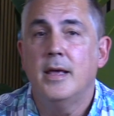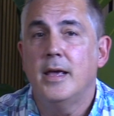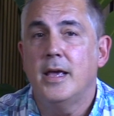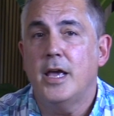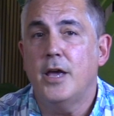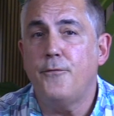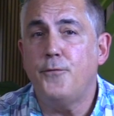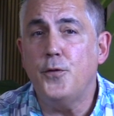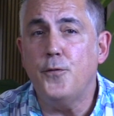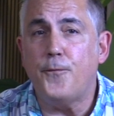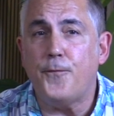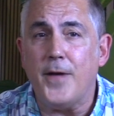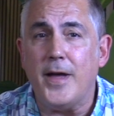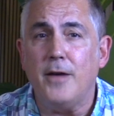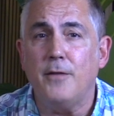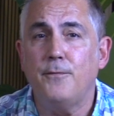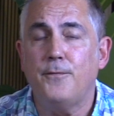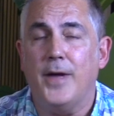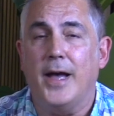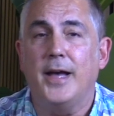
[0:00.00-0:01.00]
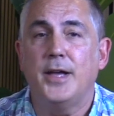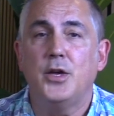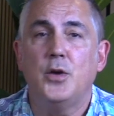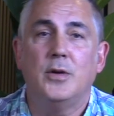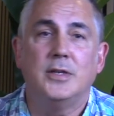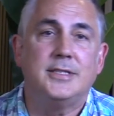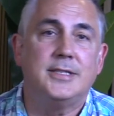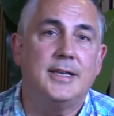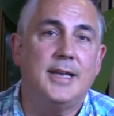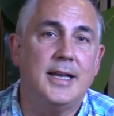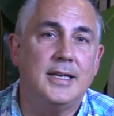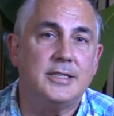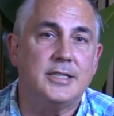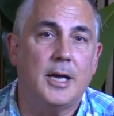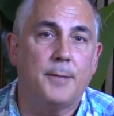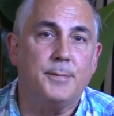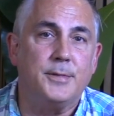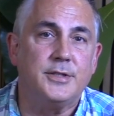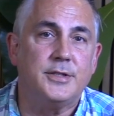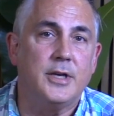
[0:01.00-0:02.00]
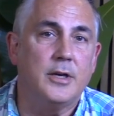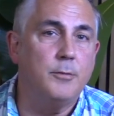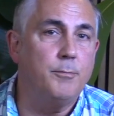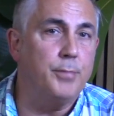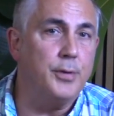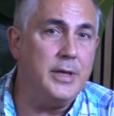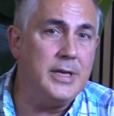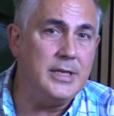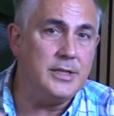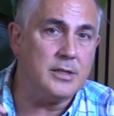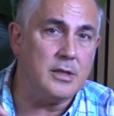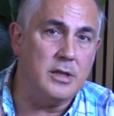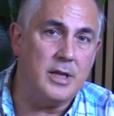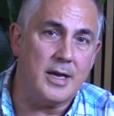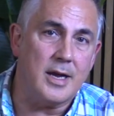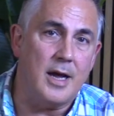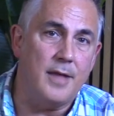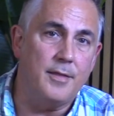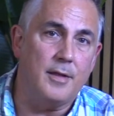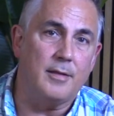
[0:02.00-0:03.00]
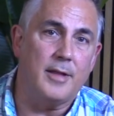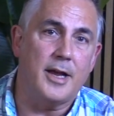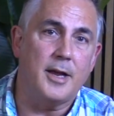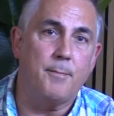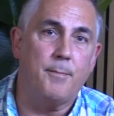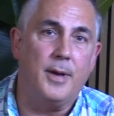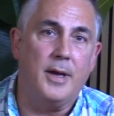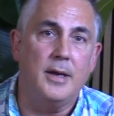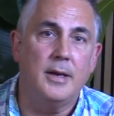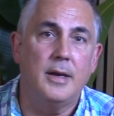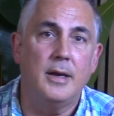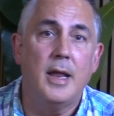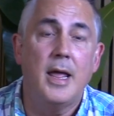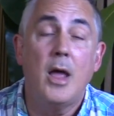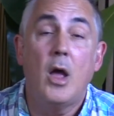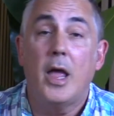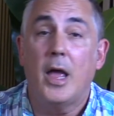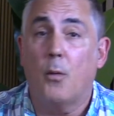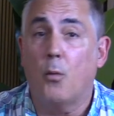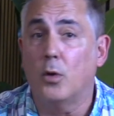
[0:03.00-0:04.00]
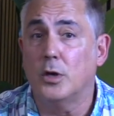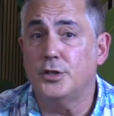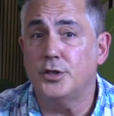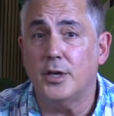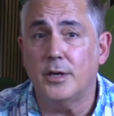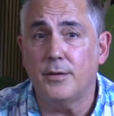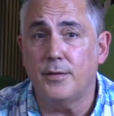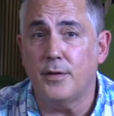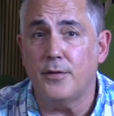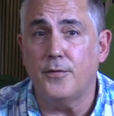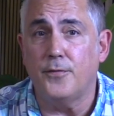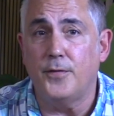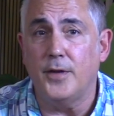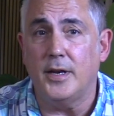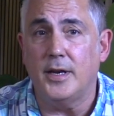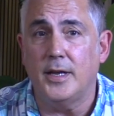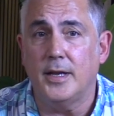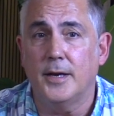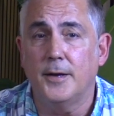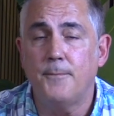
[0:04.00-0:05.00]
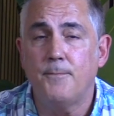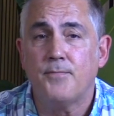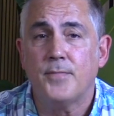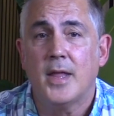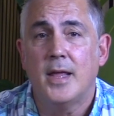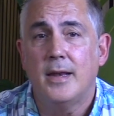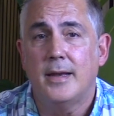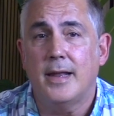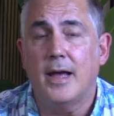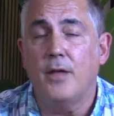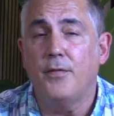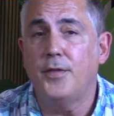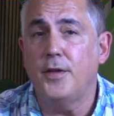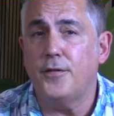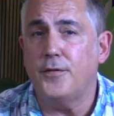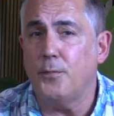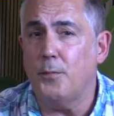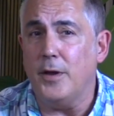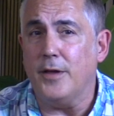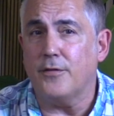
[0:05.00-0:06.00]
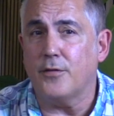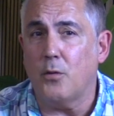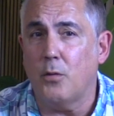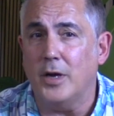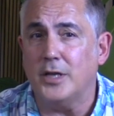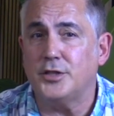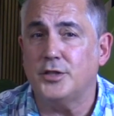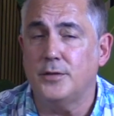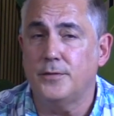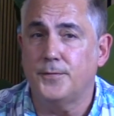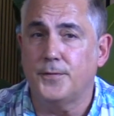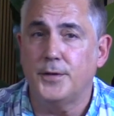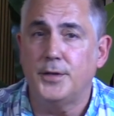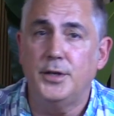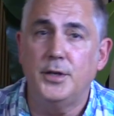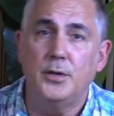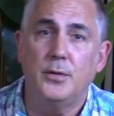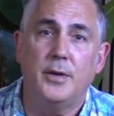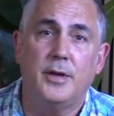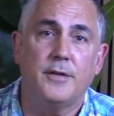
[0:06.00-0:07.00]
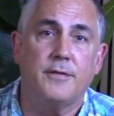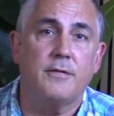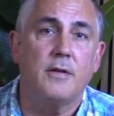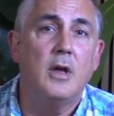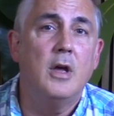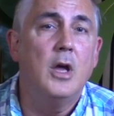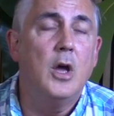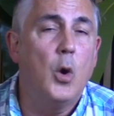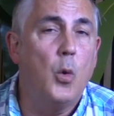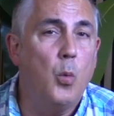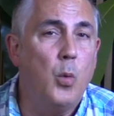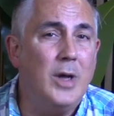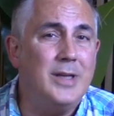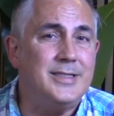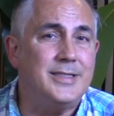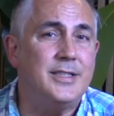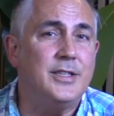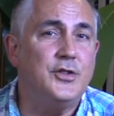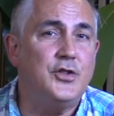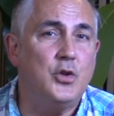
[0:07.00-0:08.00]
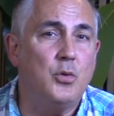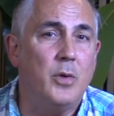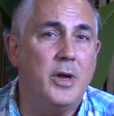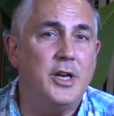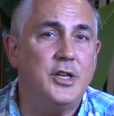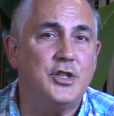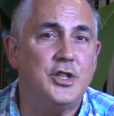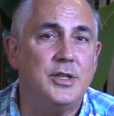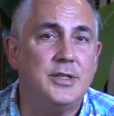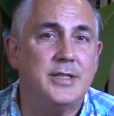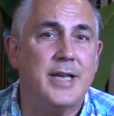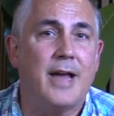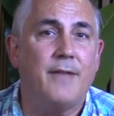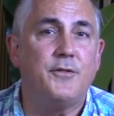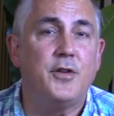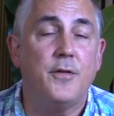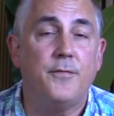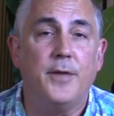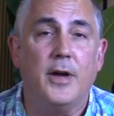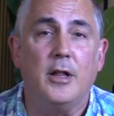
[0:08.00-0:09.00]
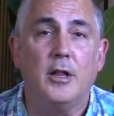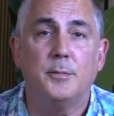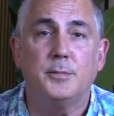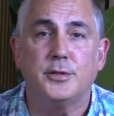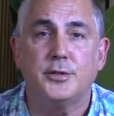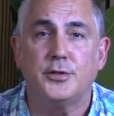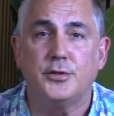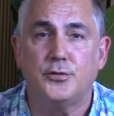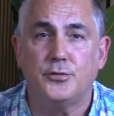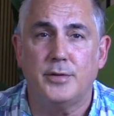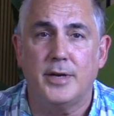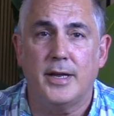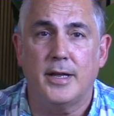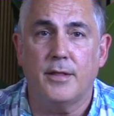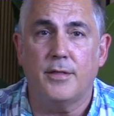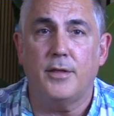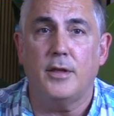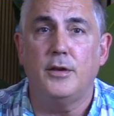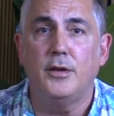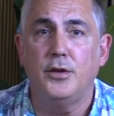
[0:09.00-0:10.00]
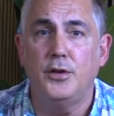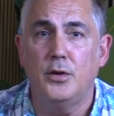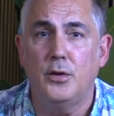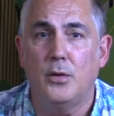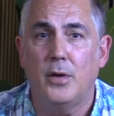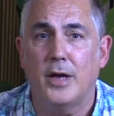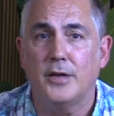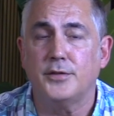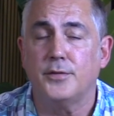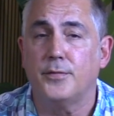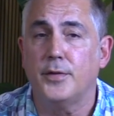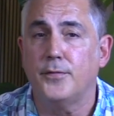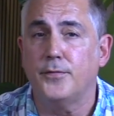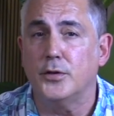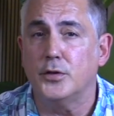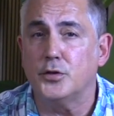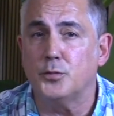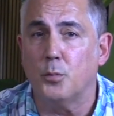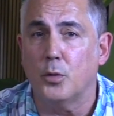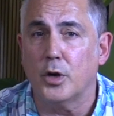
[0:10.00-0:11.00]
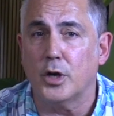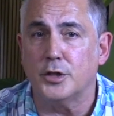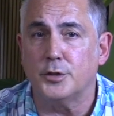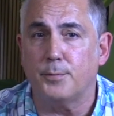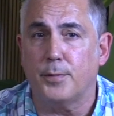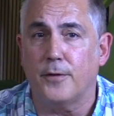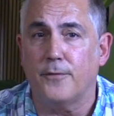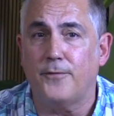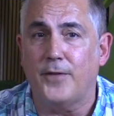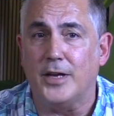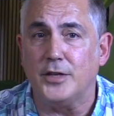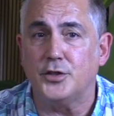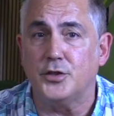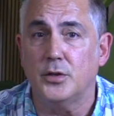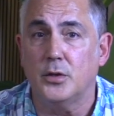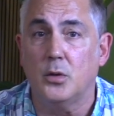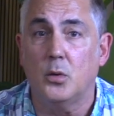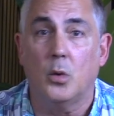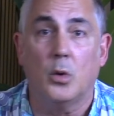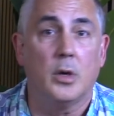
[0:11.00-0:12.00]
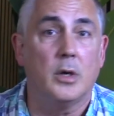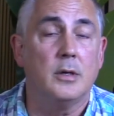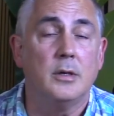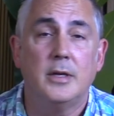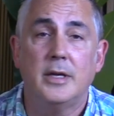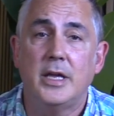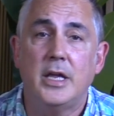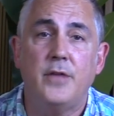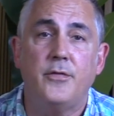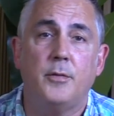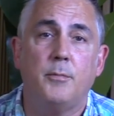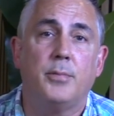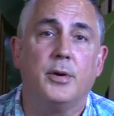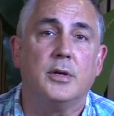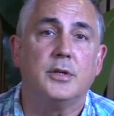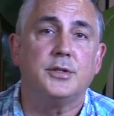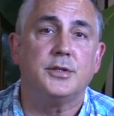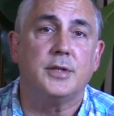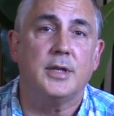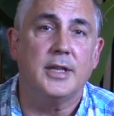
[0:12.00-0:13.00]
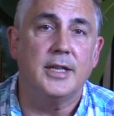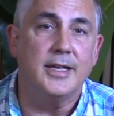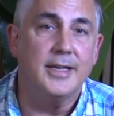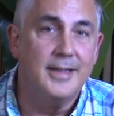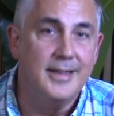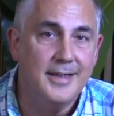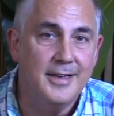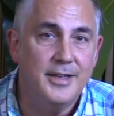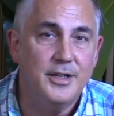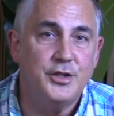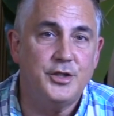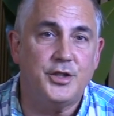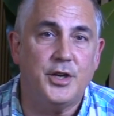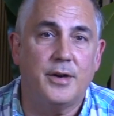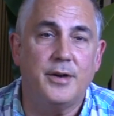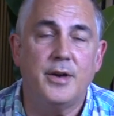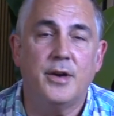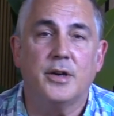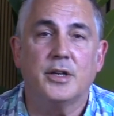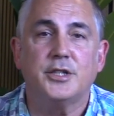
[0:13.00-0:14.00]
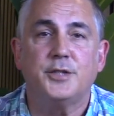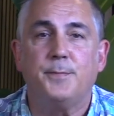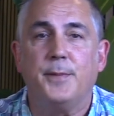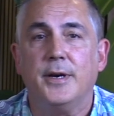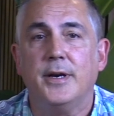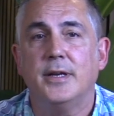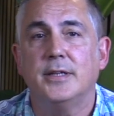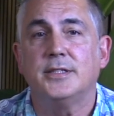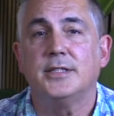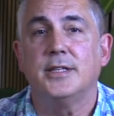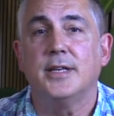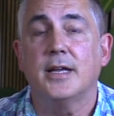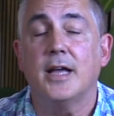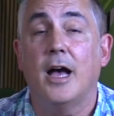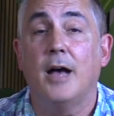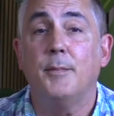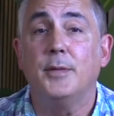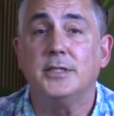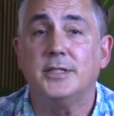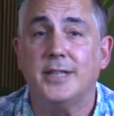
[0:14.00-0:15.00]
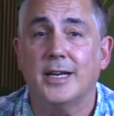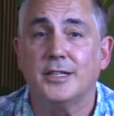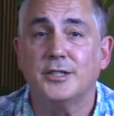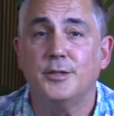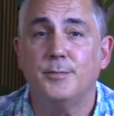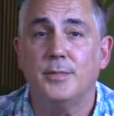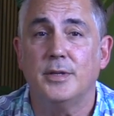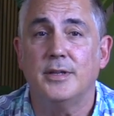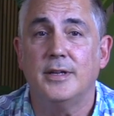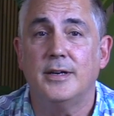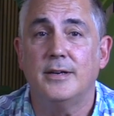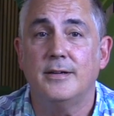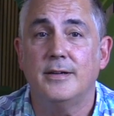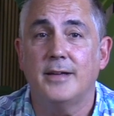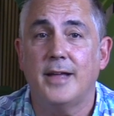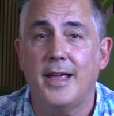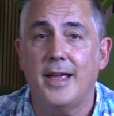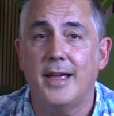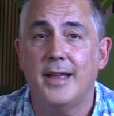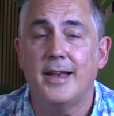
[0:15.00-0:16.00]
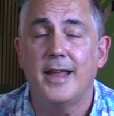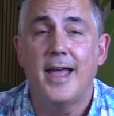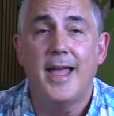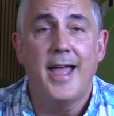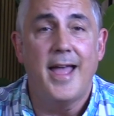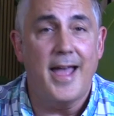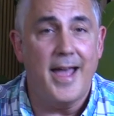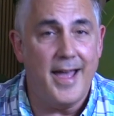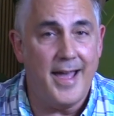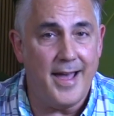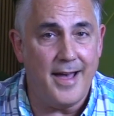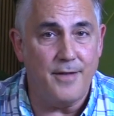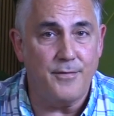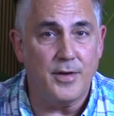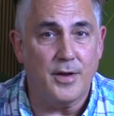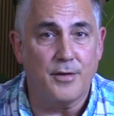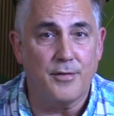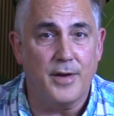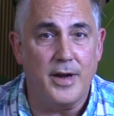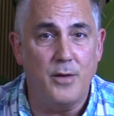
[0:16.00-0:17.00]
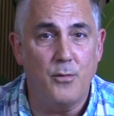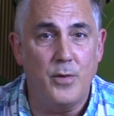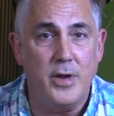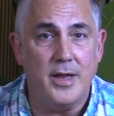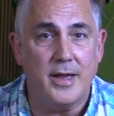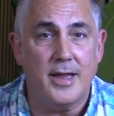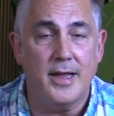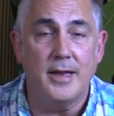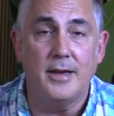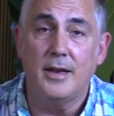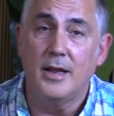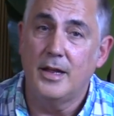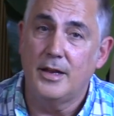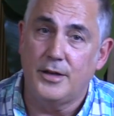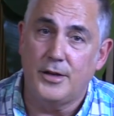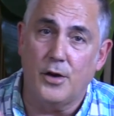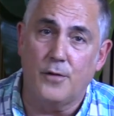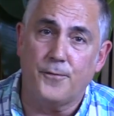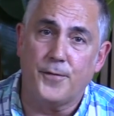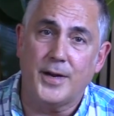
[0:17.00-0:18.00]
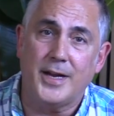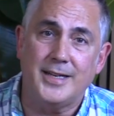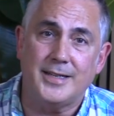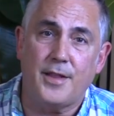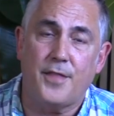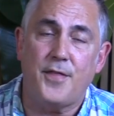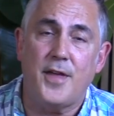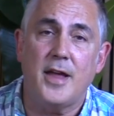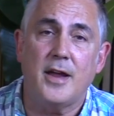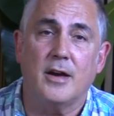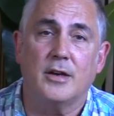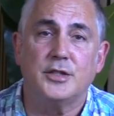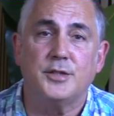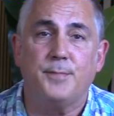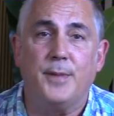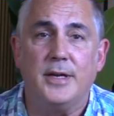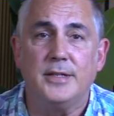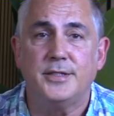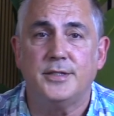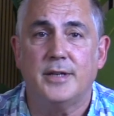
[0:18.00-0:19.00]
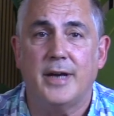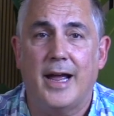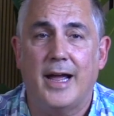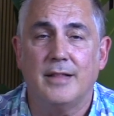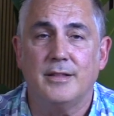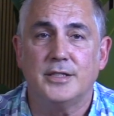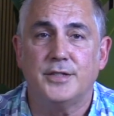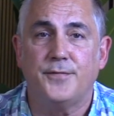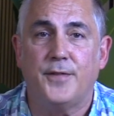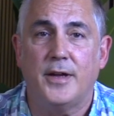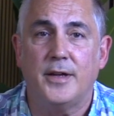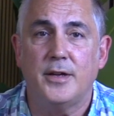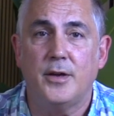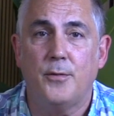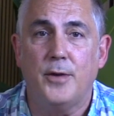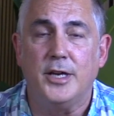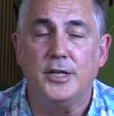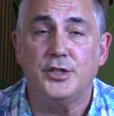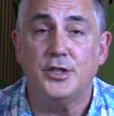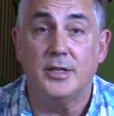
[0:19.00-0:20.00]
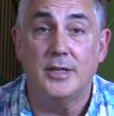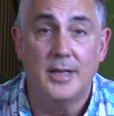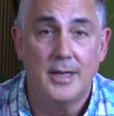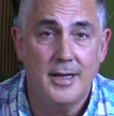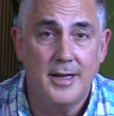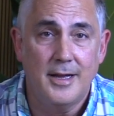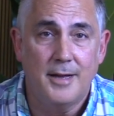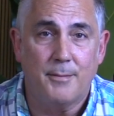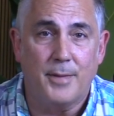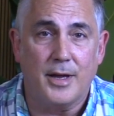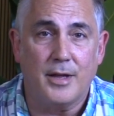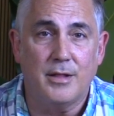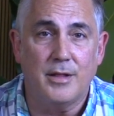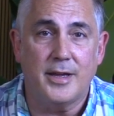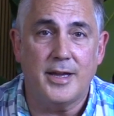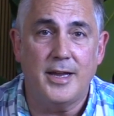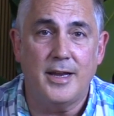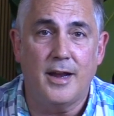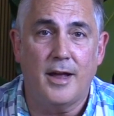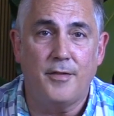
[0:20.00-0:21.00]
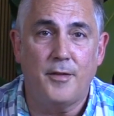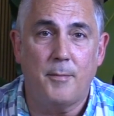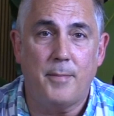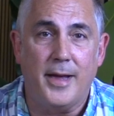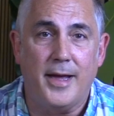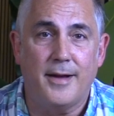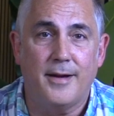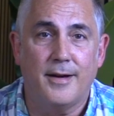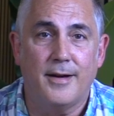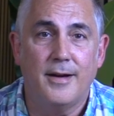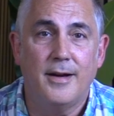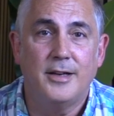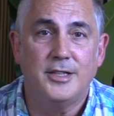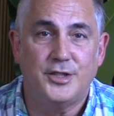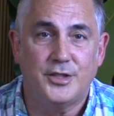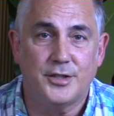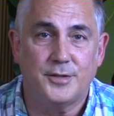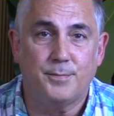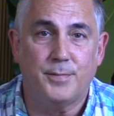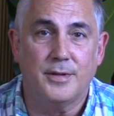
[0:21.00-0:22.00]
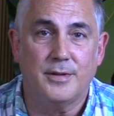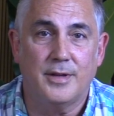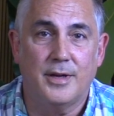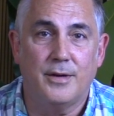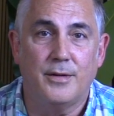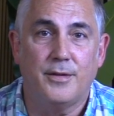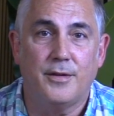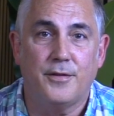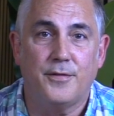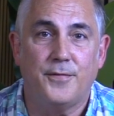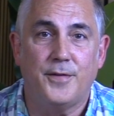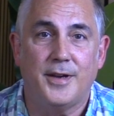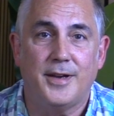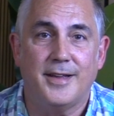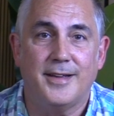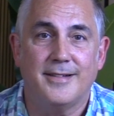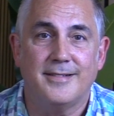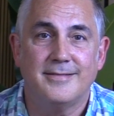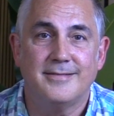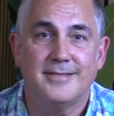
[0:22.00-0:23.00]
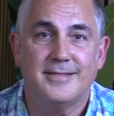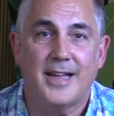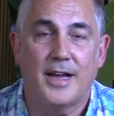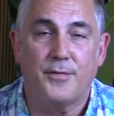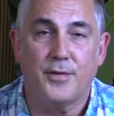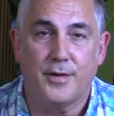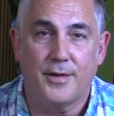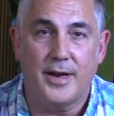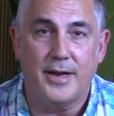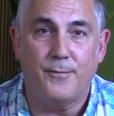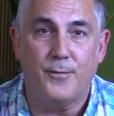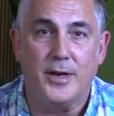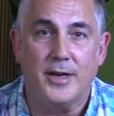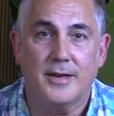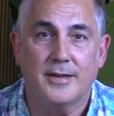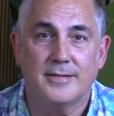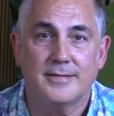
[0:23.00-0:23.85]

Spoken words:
If you found value in today's episode, please click on the like button or share this video. Now, this week's question for you is, what situations have developed strength in you as a reverse mortgage professional or even personally? Share your experience in the comment section below, and have a great weekend. Don't forget to thank our sponsor, Atlas Valuation, by clicking on the banner just below this video. Have a great week.